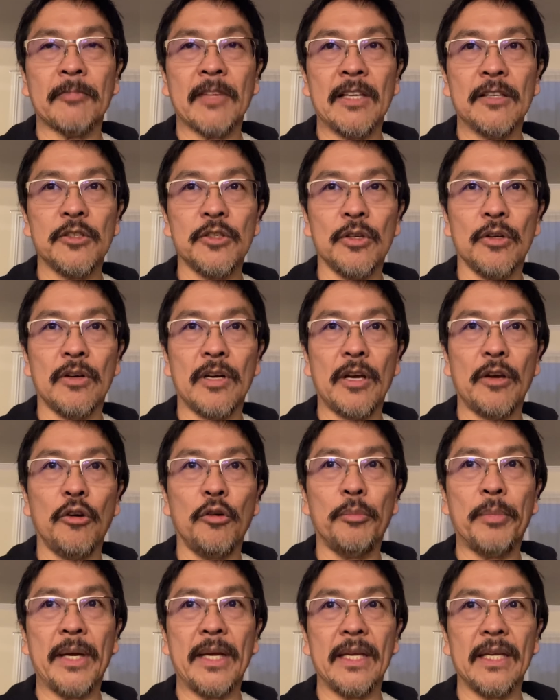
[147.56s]
So I
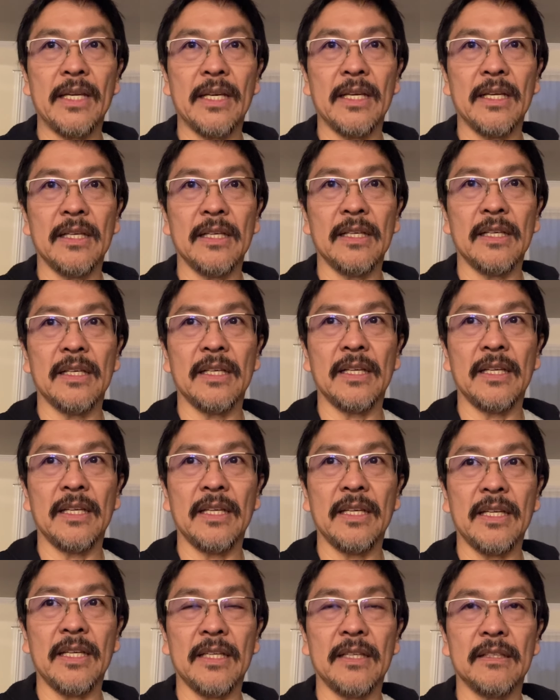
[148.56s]
hope I
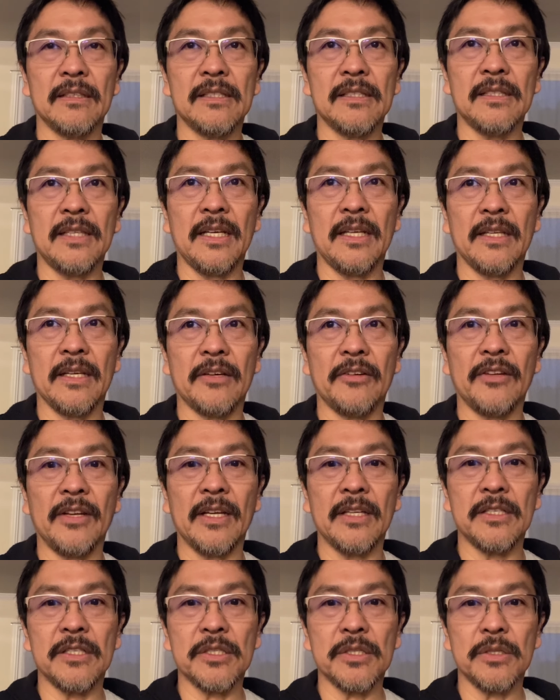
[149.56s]
can stay there and
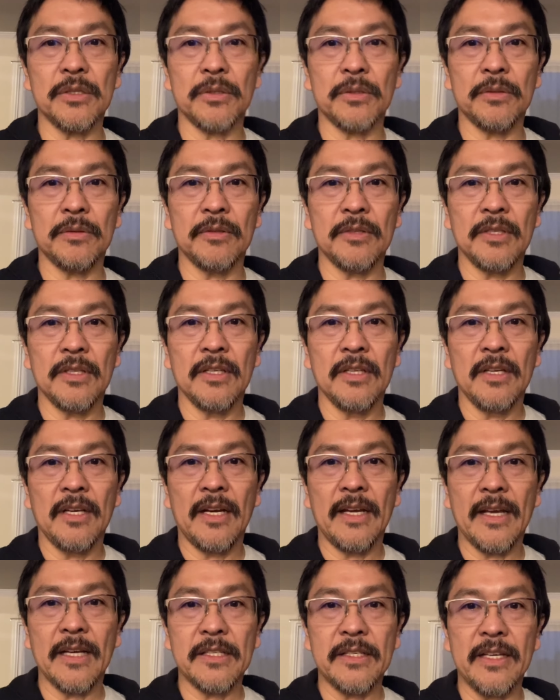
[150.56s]
then just go.
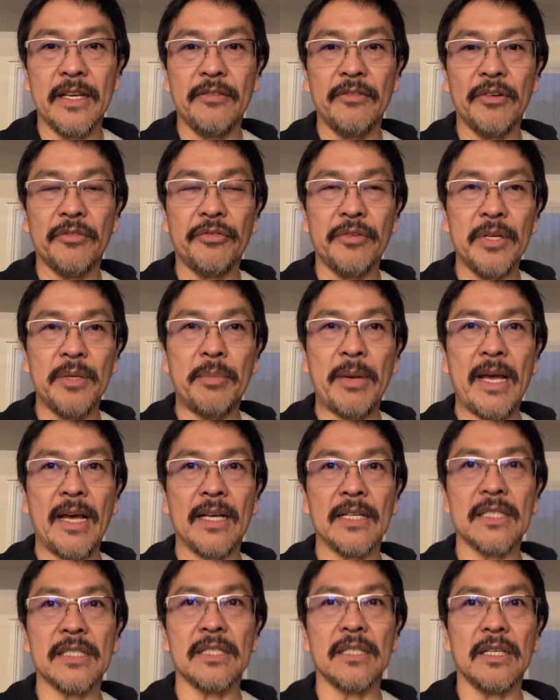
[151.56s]
I actually have a free
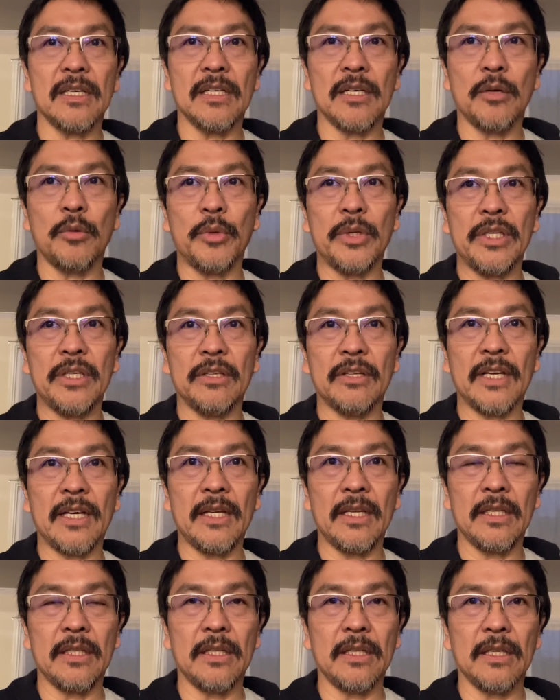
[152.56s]
pass with
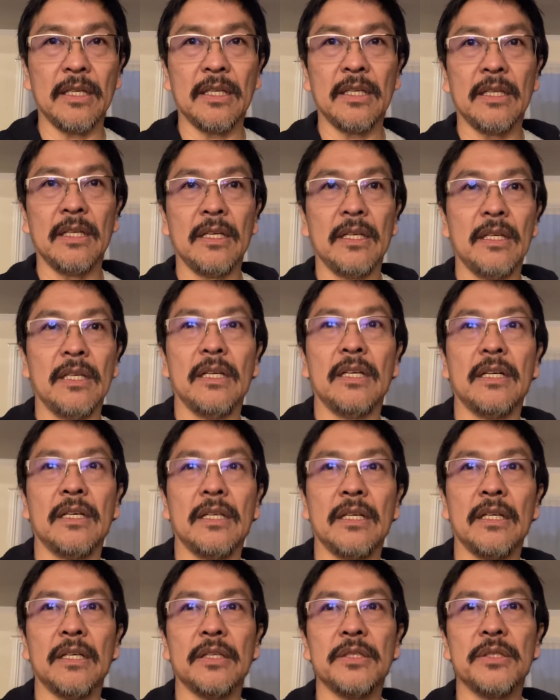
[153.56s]
United.
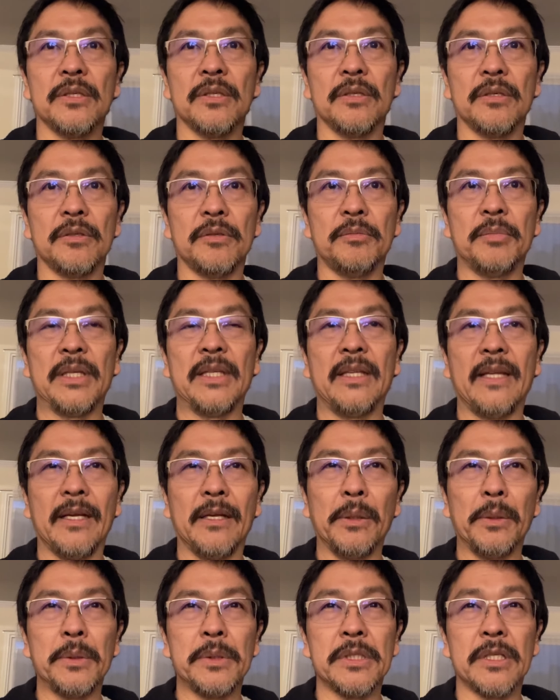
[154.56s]
But they
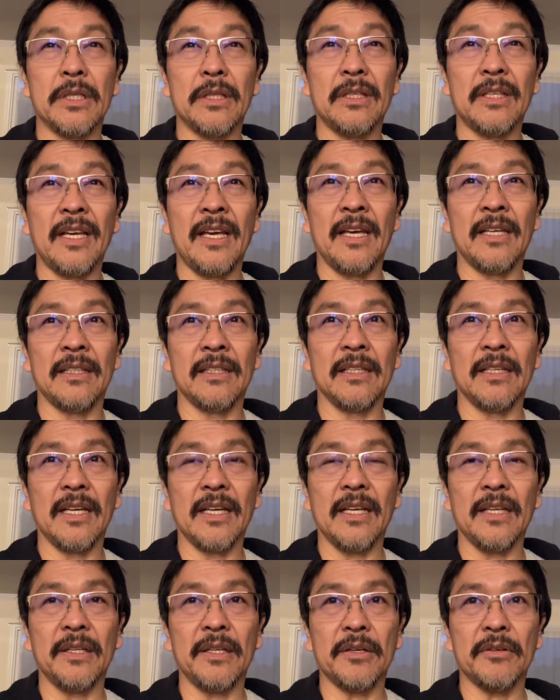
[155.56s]
close at 10.
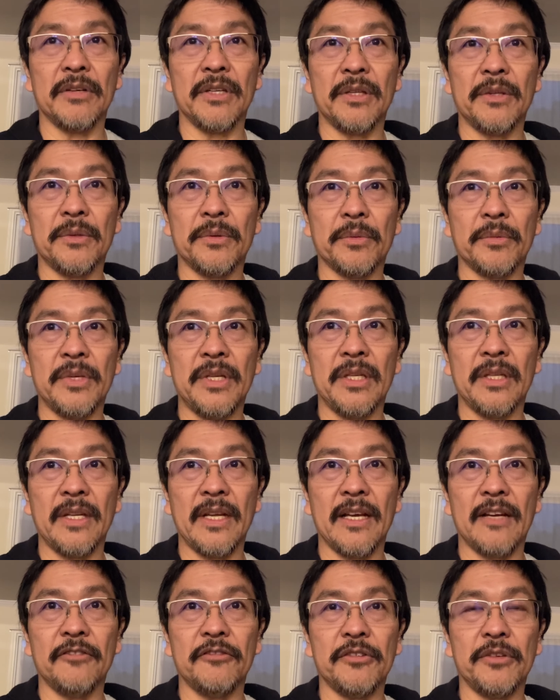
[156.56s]
I get there at 3 in
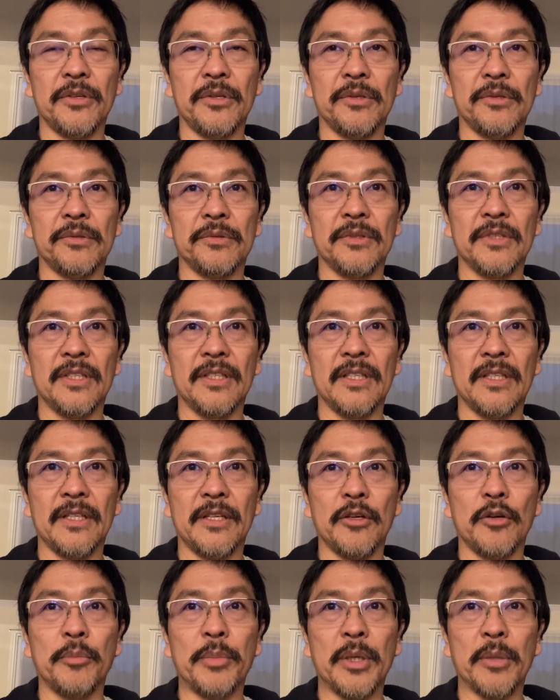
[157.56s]
the afternoon, and then
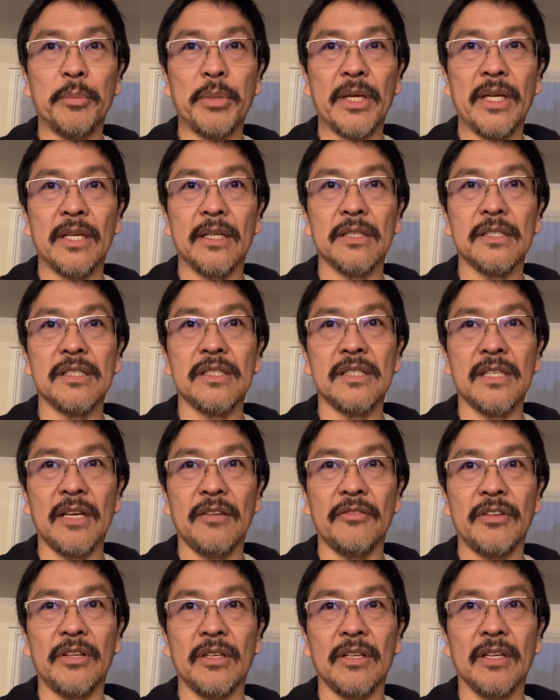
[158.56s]
they open up again at
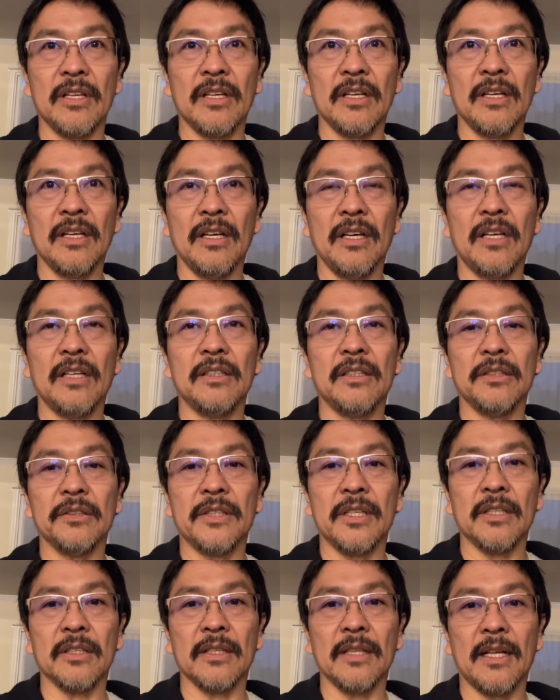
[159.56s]
7 until
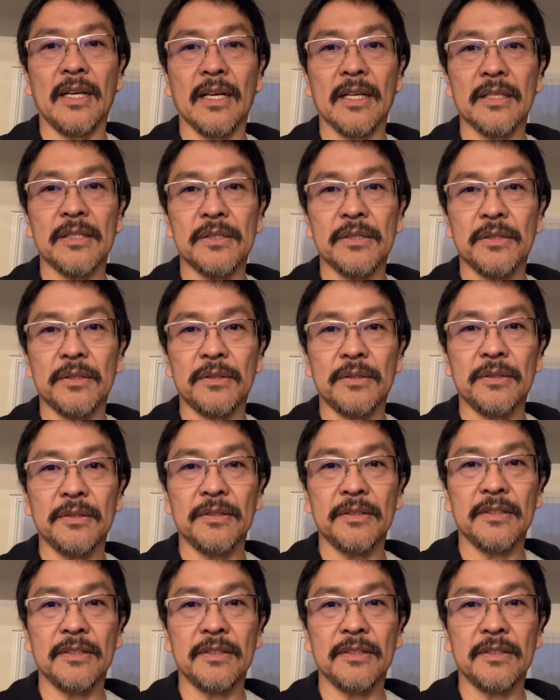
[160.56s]
10 o'clock. So